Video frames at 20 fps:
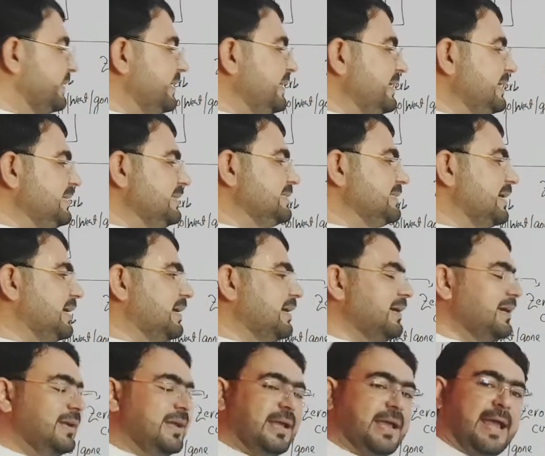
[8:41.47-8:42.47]
these
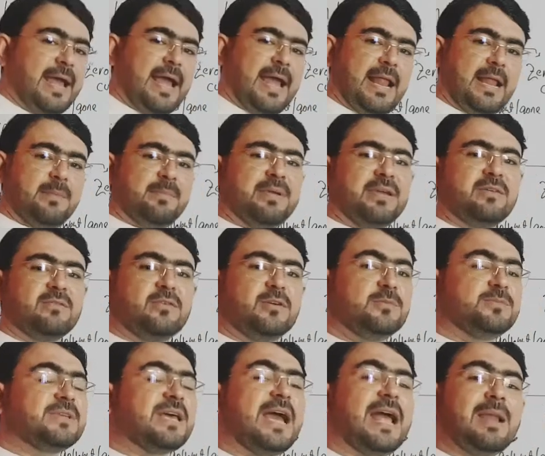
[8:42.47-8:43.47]
are helping
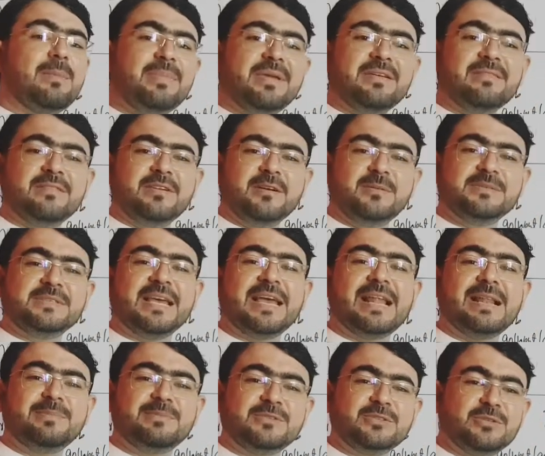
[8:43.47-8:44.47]
verbs. Helping verbs
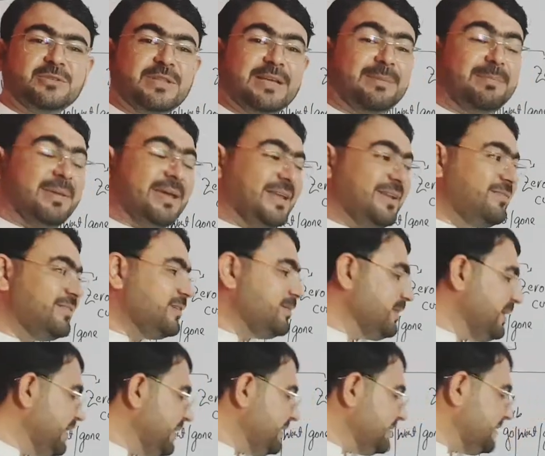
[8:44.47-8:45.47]
helps to the main
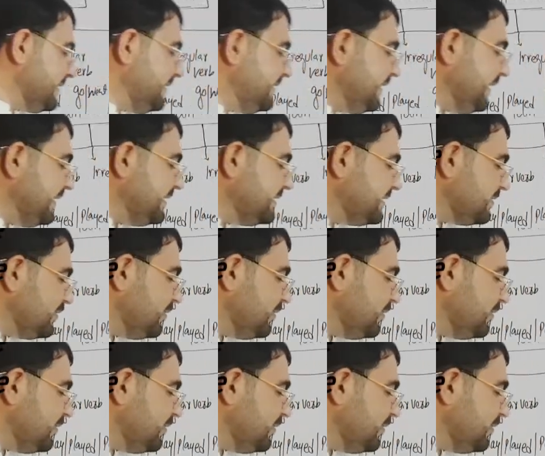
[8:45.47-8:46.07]
verb in the sentence.